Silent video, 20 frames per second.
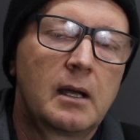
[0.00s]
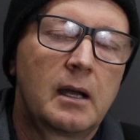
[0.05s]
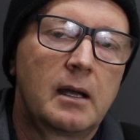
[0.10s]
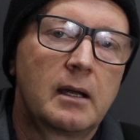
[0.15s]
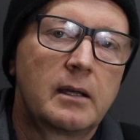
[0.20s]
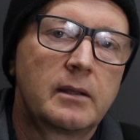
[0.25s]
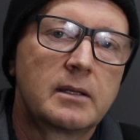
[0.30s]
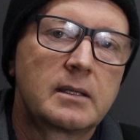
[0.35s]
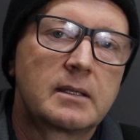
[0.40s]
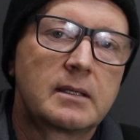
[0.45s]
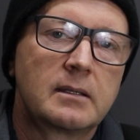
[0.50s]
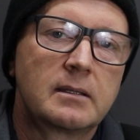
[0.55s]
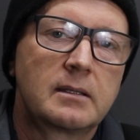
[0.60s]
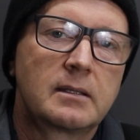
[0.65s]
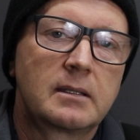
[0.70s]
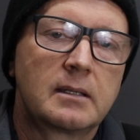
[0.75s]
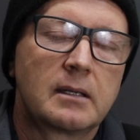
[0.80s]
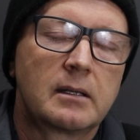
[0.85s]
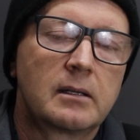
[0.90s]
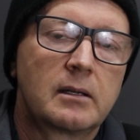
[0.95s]
Uh, this
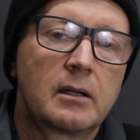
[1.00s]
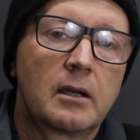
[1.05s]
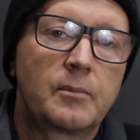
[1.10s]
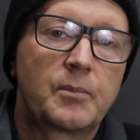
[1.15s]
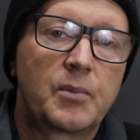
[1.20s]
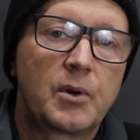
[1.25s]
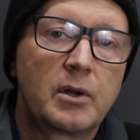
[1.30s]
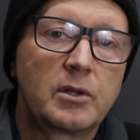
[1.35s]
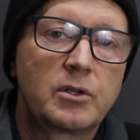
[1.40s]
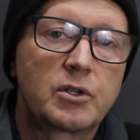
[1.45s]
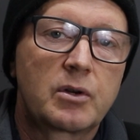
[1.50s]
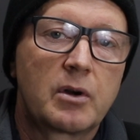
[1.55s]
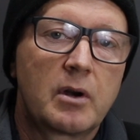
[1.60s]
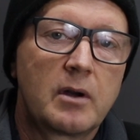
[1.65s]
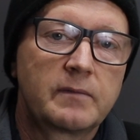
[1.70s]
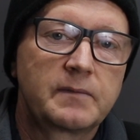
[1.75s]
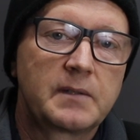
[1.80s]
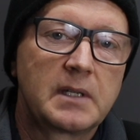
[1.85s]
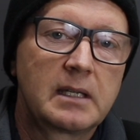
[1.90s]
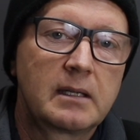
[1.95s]
is uh, approach
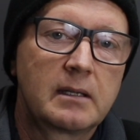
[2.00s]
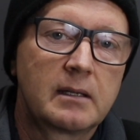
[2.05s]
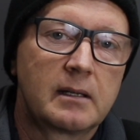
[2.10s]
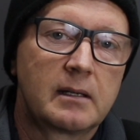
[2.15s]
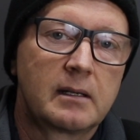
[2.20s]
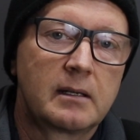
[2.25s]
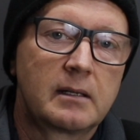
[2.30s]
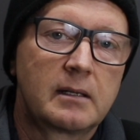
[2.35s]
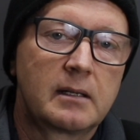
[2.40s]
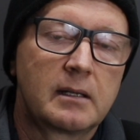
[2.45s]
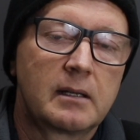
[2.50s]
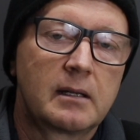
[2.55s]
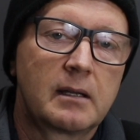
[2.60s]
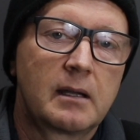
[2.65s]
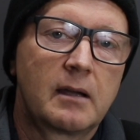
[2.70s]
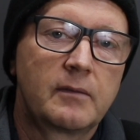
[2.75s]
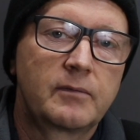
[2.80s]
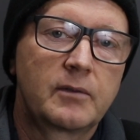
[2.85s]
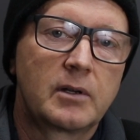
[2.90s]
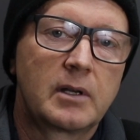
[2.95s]
grafting, and uh,
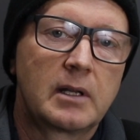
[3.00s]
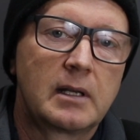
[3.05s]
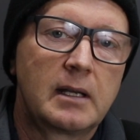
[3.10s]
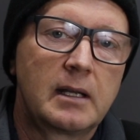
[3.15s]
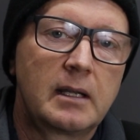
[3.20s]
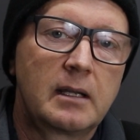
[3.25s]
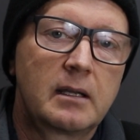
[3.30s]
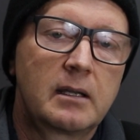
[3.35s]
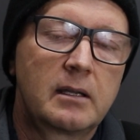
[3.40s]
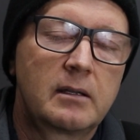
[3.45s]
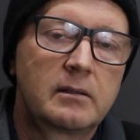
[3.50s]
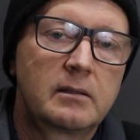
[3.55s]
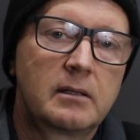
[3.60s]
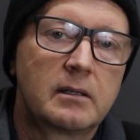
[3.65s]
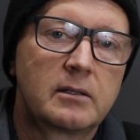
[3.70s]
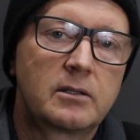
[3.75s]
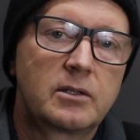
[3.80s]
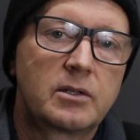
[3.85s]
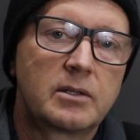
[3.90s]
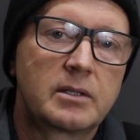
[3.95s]
I've got a link
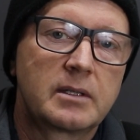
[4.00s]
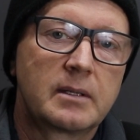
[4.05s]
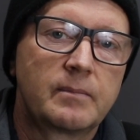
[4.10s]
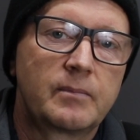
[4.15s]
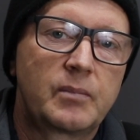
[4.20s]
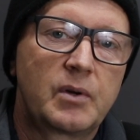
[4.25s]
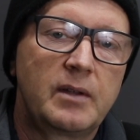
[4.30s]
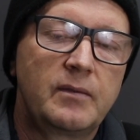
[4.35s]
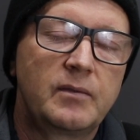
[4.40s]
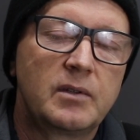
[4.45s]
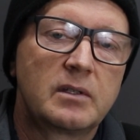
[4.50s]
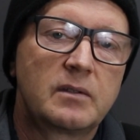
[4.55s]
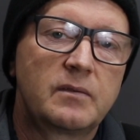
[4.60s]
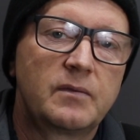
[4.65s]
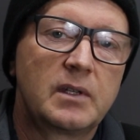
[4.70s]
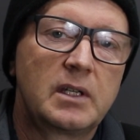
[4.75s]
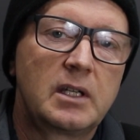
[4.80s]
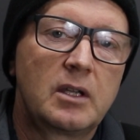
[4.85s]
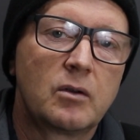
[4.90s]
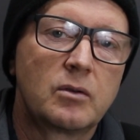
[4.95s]
uh, to some previous
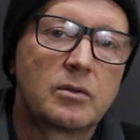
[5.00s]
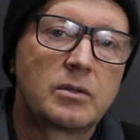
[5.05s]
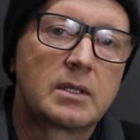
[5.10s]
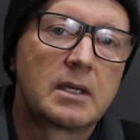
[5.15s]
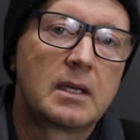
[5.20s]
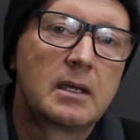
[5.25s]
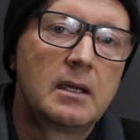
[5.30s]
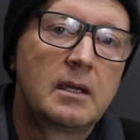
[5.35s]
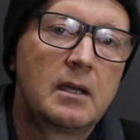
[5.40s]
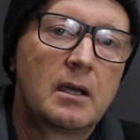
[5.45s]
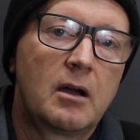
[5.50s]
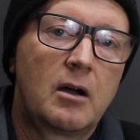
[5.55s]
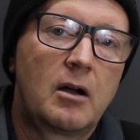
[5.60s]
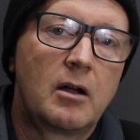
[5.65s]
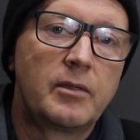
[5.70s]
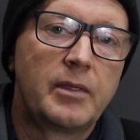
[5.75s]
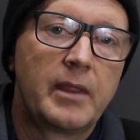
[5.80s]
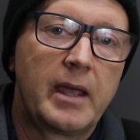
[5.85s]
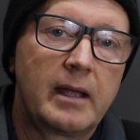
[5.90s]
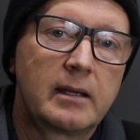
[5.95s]
videos
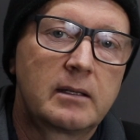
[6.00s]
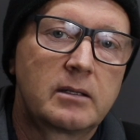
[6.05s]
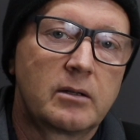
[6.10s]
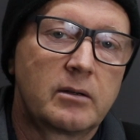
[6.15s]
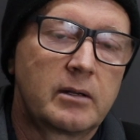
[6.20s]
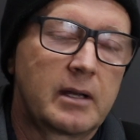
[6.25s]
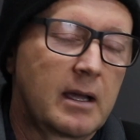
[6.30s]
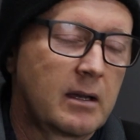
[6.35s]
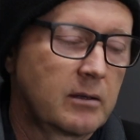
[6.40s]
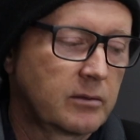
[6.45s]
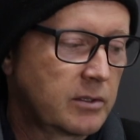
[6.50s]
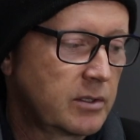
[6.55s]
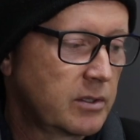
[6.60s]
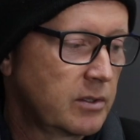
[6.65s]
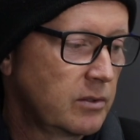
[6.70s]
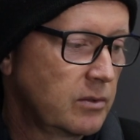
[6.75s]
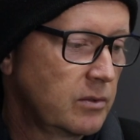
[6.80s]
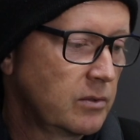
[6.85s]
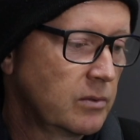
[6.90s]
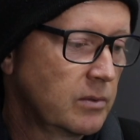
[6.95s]
on that, on how
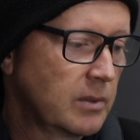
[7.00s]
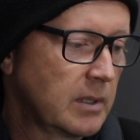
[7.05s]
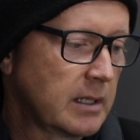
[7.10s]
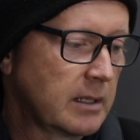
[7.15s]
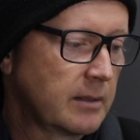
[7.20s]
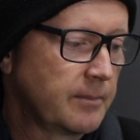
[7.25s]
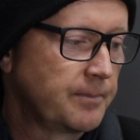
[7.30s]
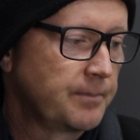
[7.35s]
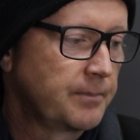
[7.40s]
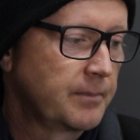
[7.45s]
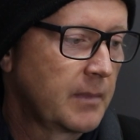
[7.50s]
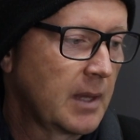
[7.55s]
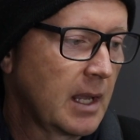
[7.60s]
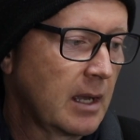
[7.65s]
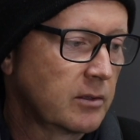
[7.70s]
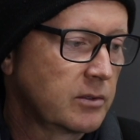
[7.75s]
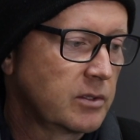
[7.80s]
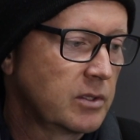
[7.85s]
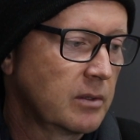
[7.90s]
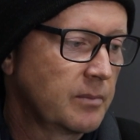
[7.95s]
to um,
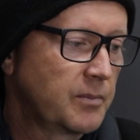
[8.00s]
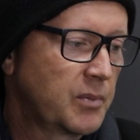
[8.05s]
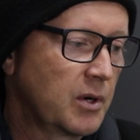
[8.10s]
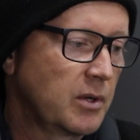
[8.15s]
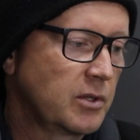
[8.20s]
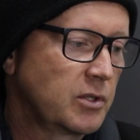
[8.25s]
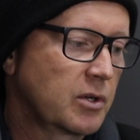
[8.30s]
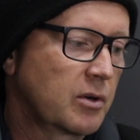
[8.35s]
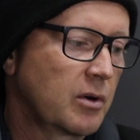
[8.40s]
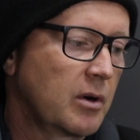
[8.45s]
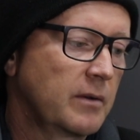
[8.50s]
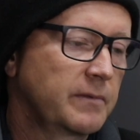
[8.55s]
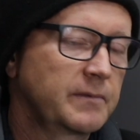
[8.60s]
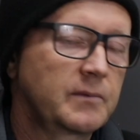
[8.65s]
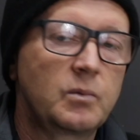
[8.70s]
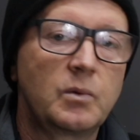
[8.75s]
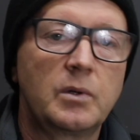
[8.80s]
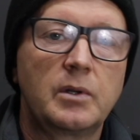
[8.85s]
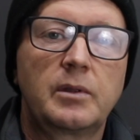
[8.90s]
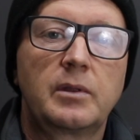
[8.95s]
how to approach
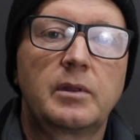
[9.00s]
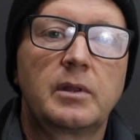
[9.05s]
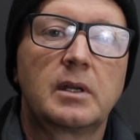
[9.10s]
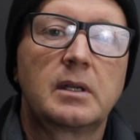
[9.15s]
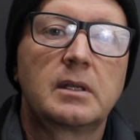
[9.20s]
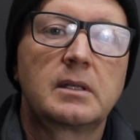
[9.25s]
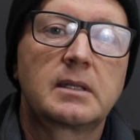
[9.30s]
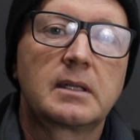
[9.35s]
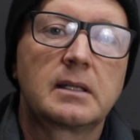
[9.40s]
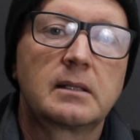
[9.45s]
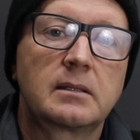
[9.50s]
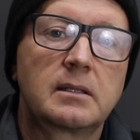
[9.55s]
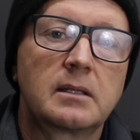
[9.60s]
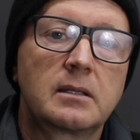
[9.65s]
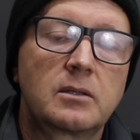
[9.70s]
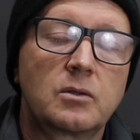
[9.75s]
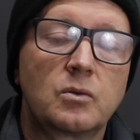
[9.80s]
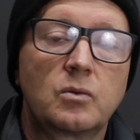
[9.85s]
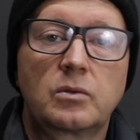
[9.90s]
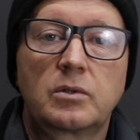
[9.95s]
graft with uh,
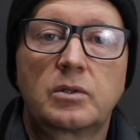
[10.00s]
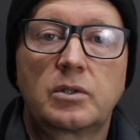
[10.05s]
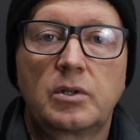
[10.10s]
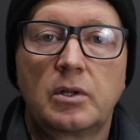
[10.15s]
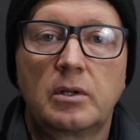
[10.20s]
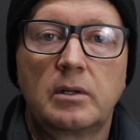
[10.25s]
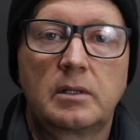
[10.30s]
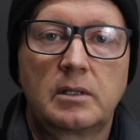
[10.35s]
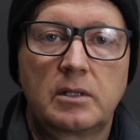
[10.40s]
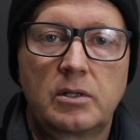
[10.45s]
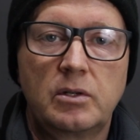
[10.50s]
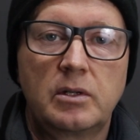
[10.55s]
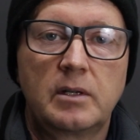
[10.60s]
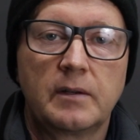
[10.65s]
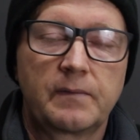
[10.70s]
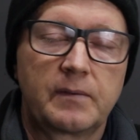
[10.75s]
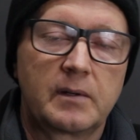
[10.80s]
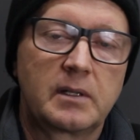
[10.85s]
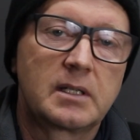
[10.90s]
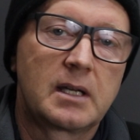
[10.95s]
Celtis, or two, two
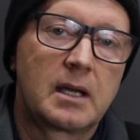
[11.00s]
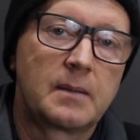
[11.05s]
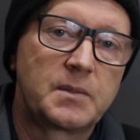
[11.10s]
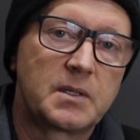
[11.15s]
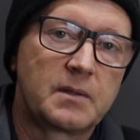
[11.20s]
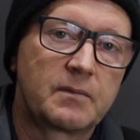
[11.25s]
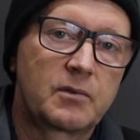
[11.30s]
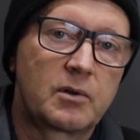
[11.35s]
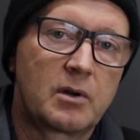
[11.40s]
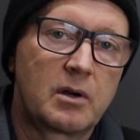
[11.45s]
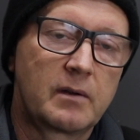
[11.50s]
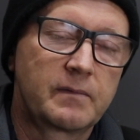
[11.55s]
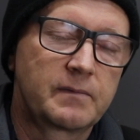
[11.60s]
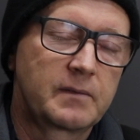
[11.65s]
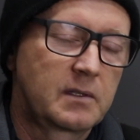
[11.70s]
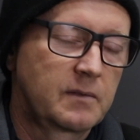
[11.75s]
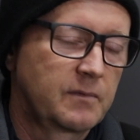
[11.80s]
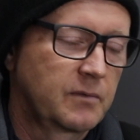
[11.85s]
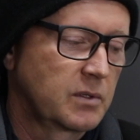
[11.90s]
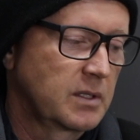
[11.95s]
different types of
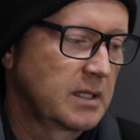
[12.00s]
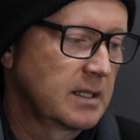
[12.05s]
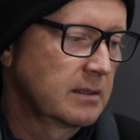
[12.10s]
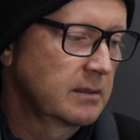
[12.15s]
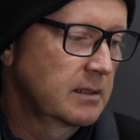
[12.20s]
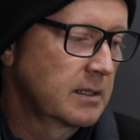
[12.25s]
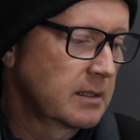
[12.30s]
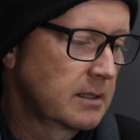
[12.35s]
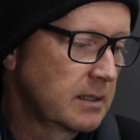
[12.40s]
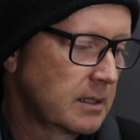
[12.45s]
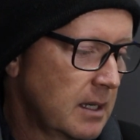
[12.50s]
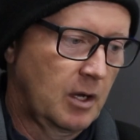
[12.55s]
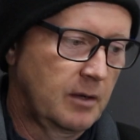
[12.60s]
grafts for Celtis.